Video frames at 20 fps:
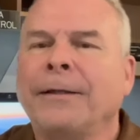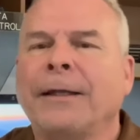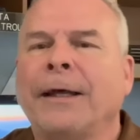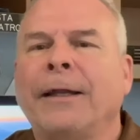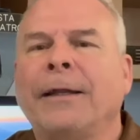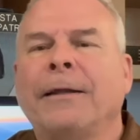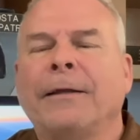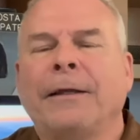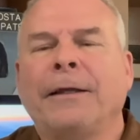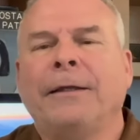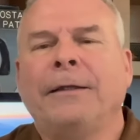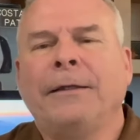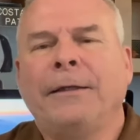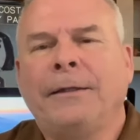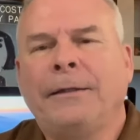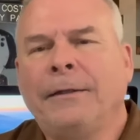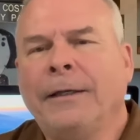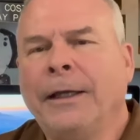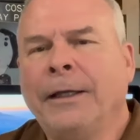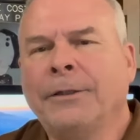that
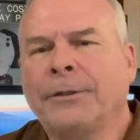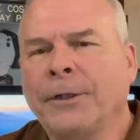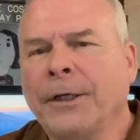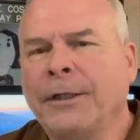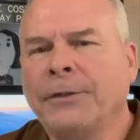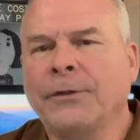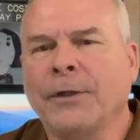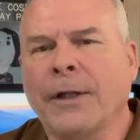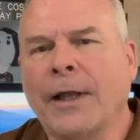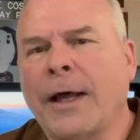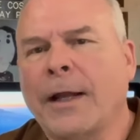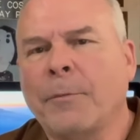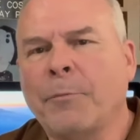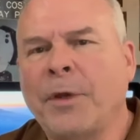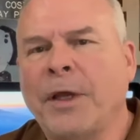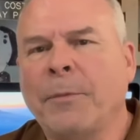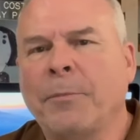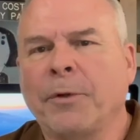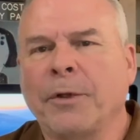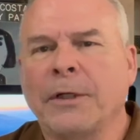intrigues a lot of
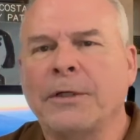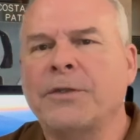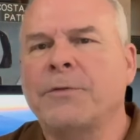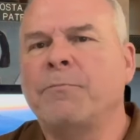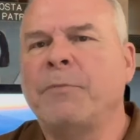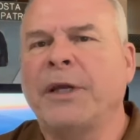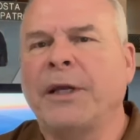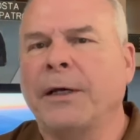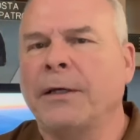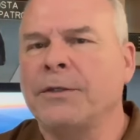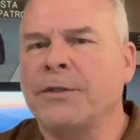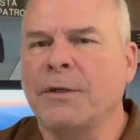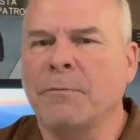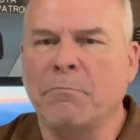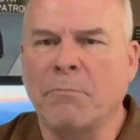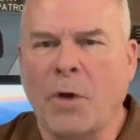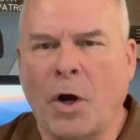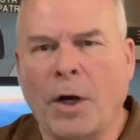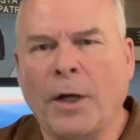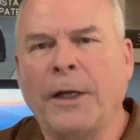people is because the
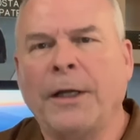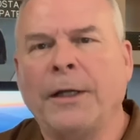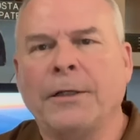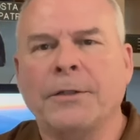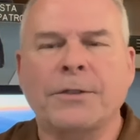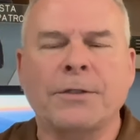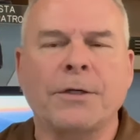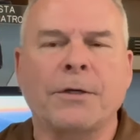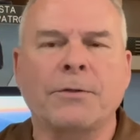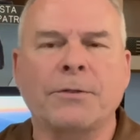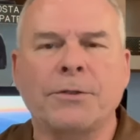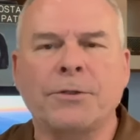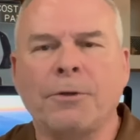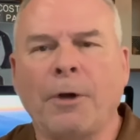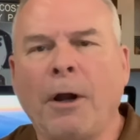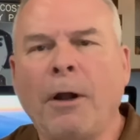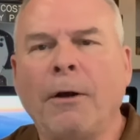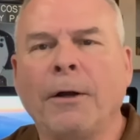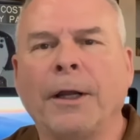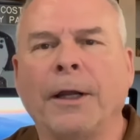market is so
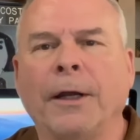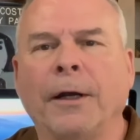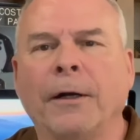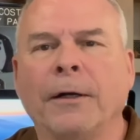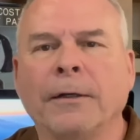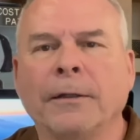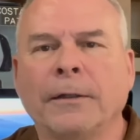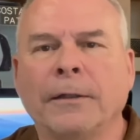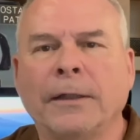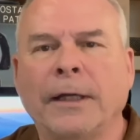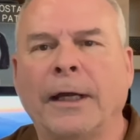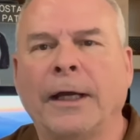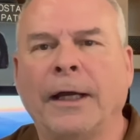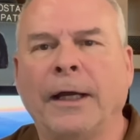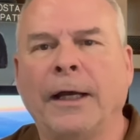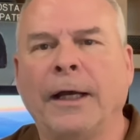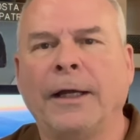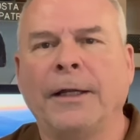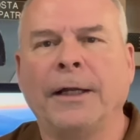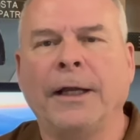strong here
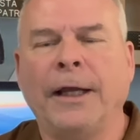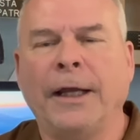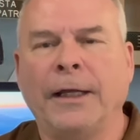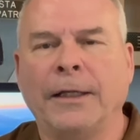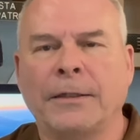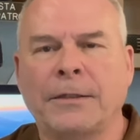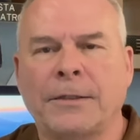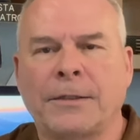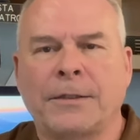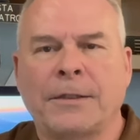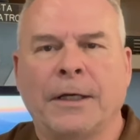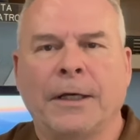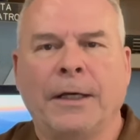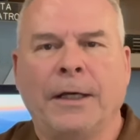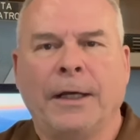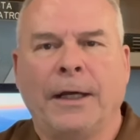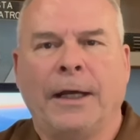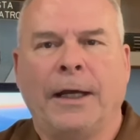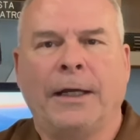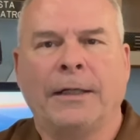and it's
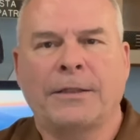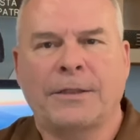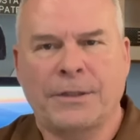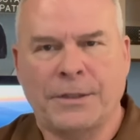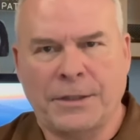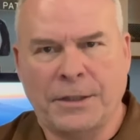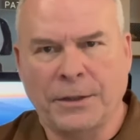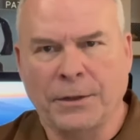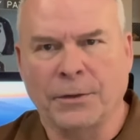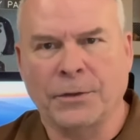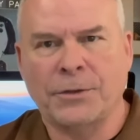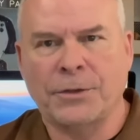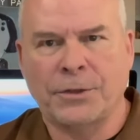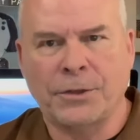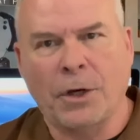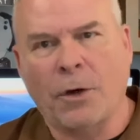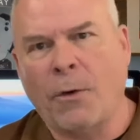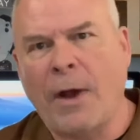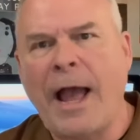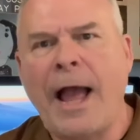still
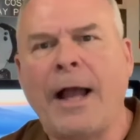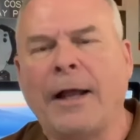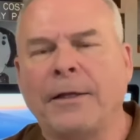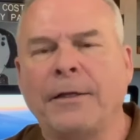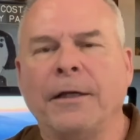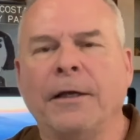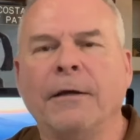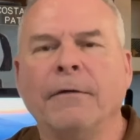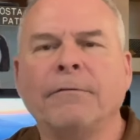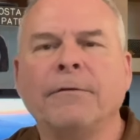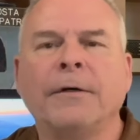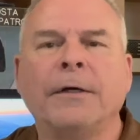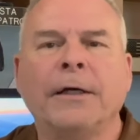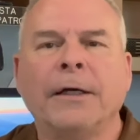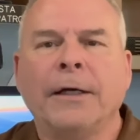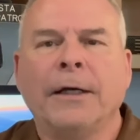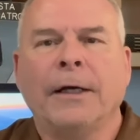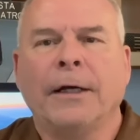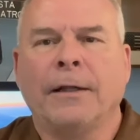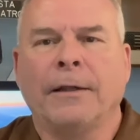so active,
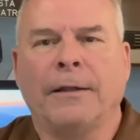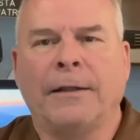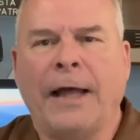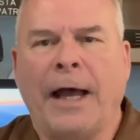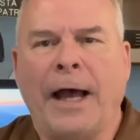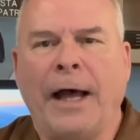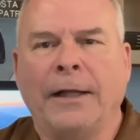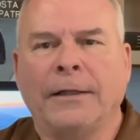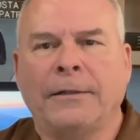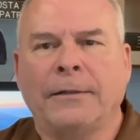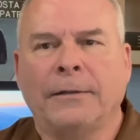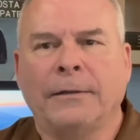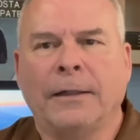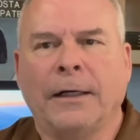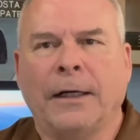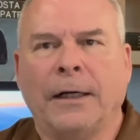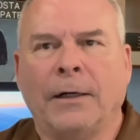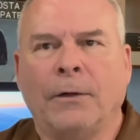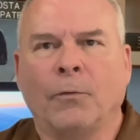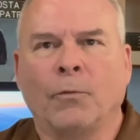that
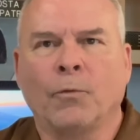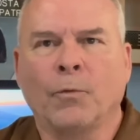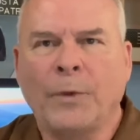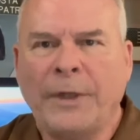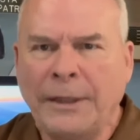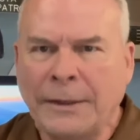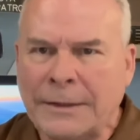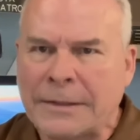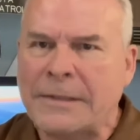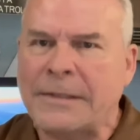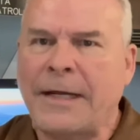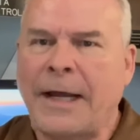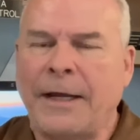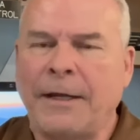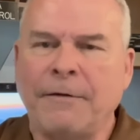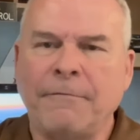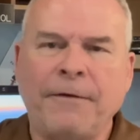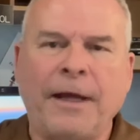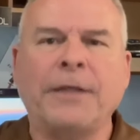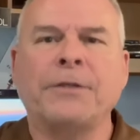real estate
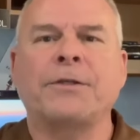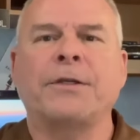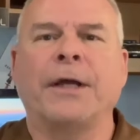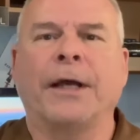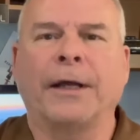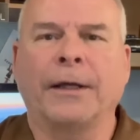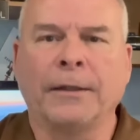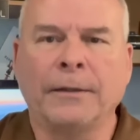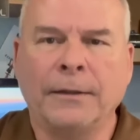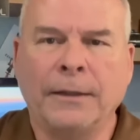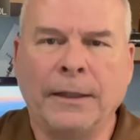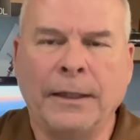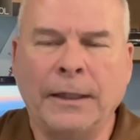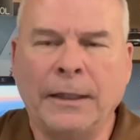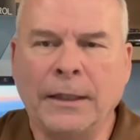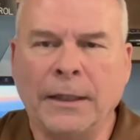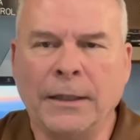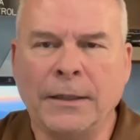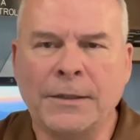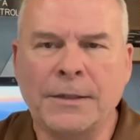investing
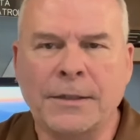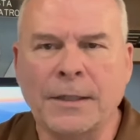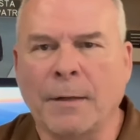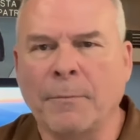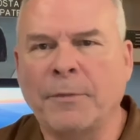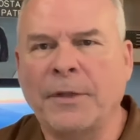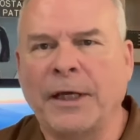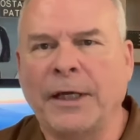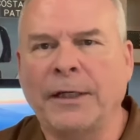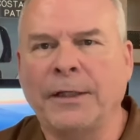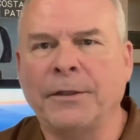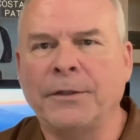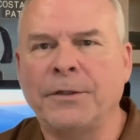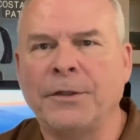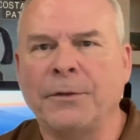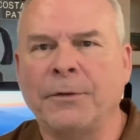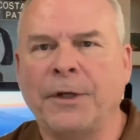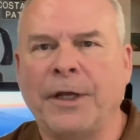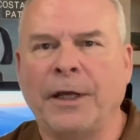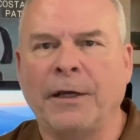is something
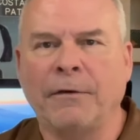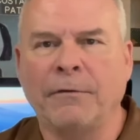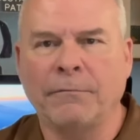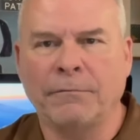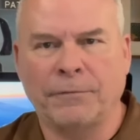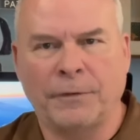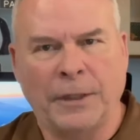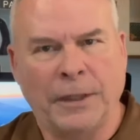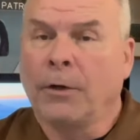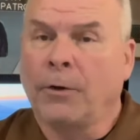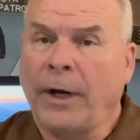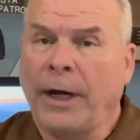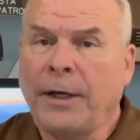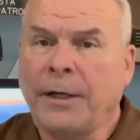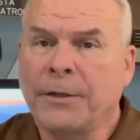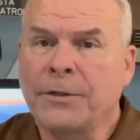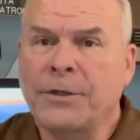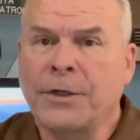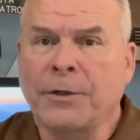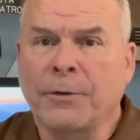to give great
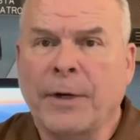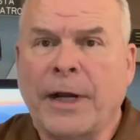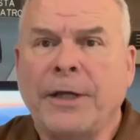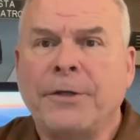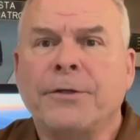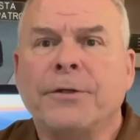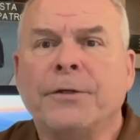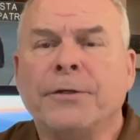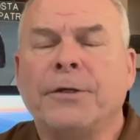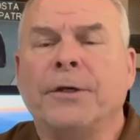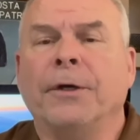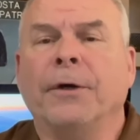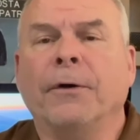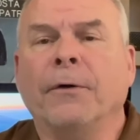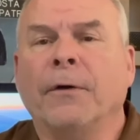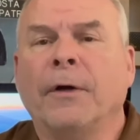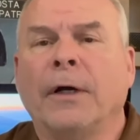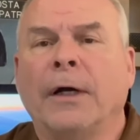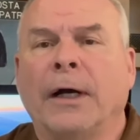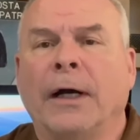consideration
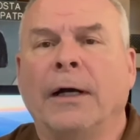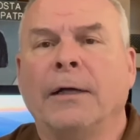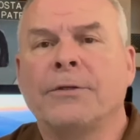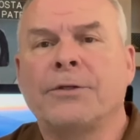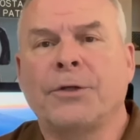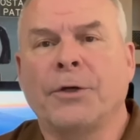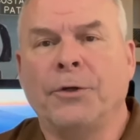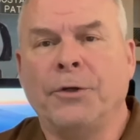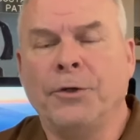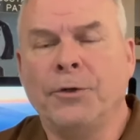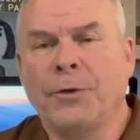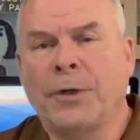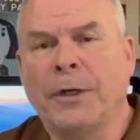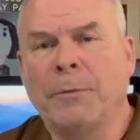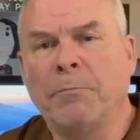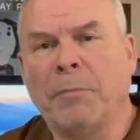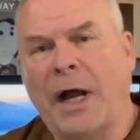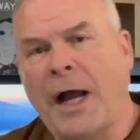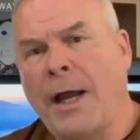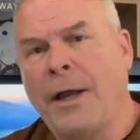to. So you
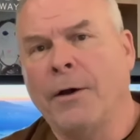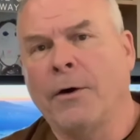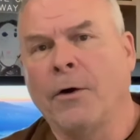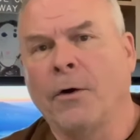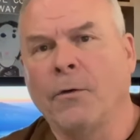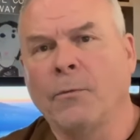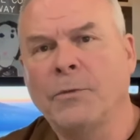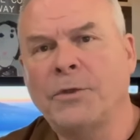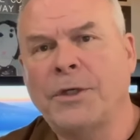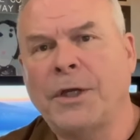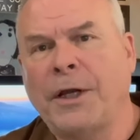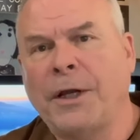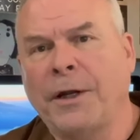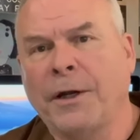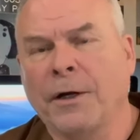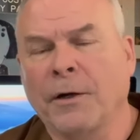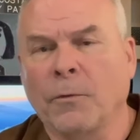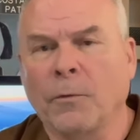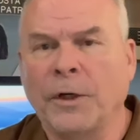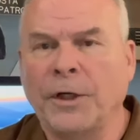can buy homes
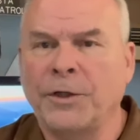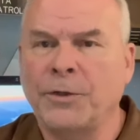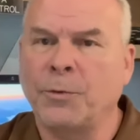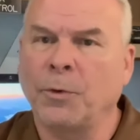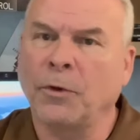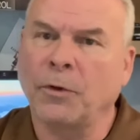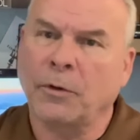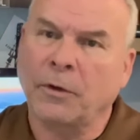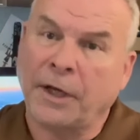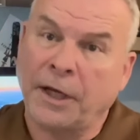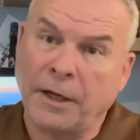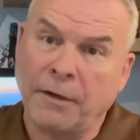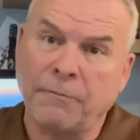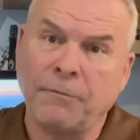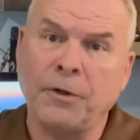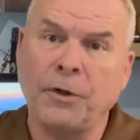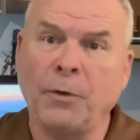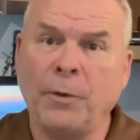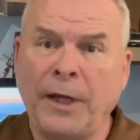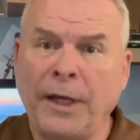here which will give
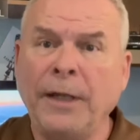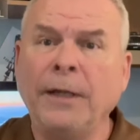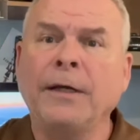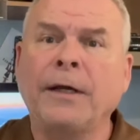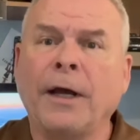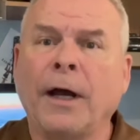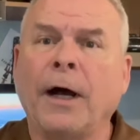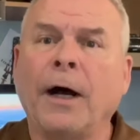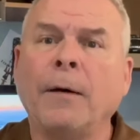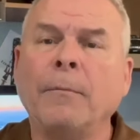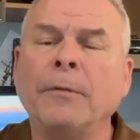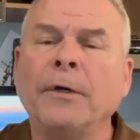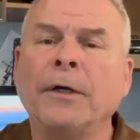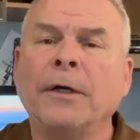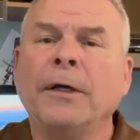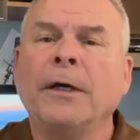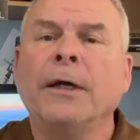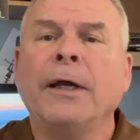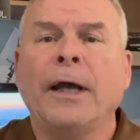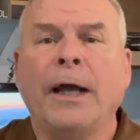you income
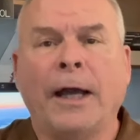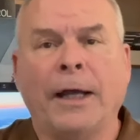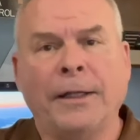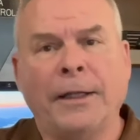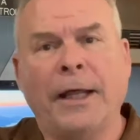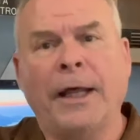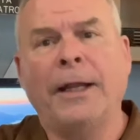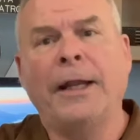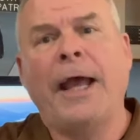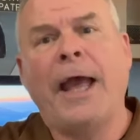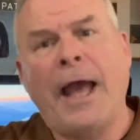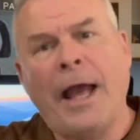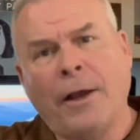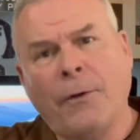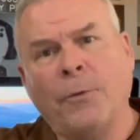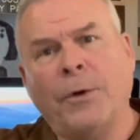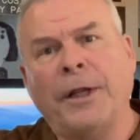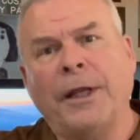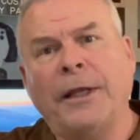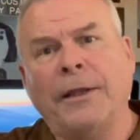and then
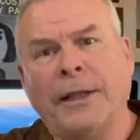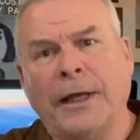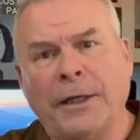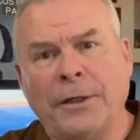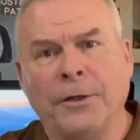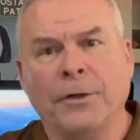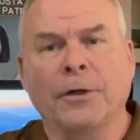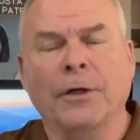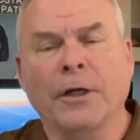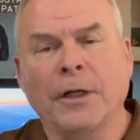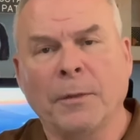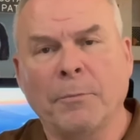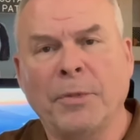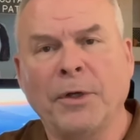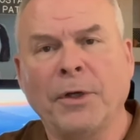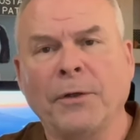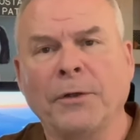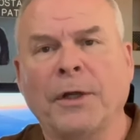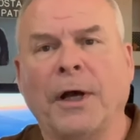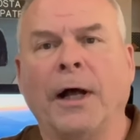equity that you're going to
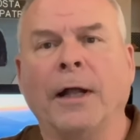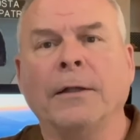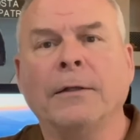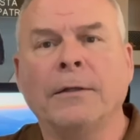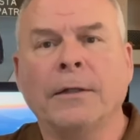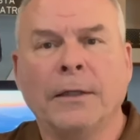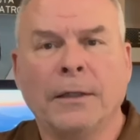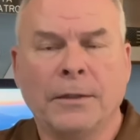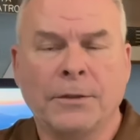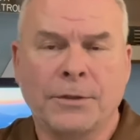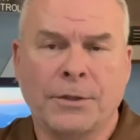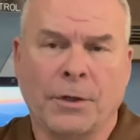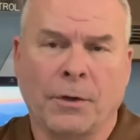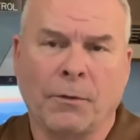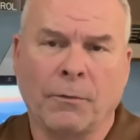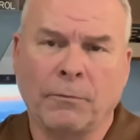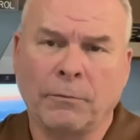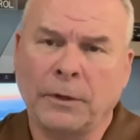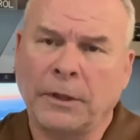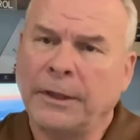build on.
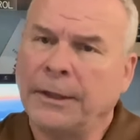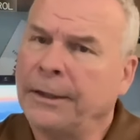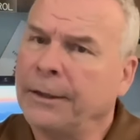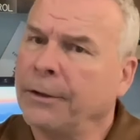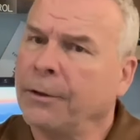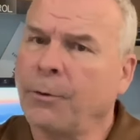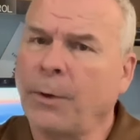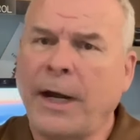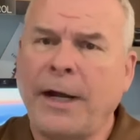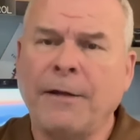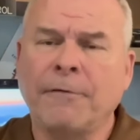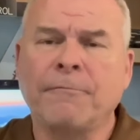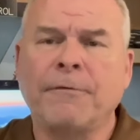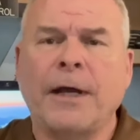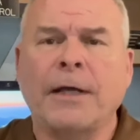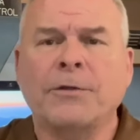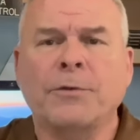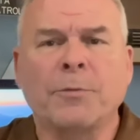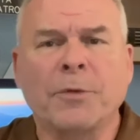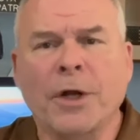So great
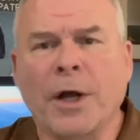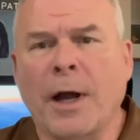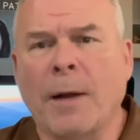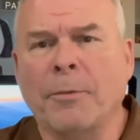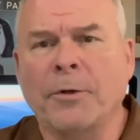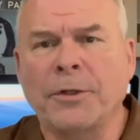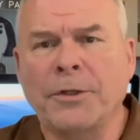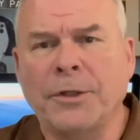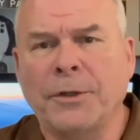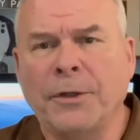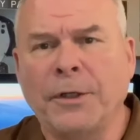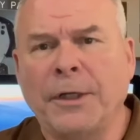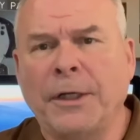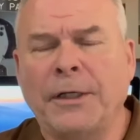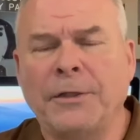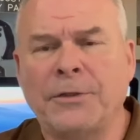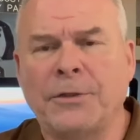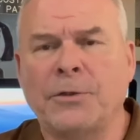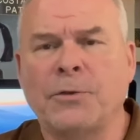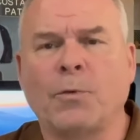investment
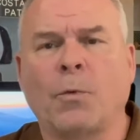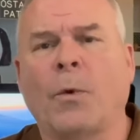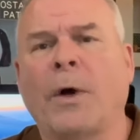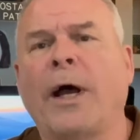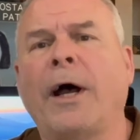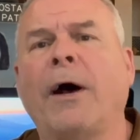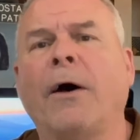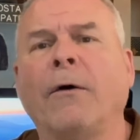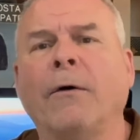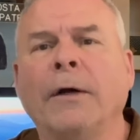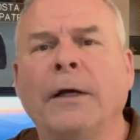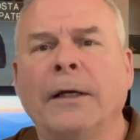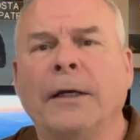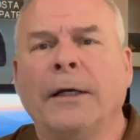opportunities, as well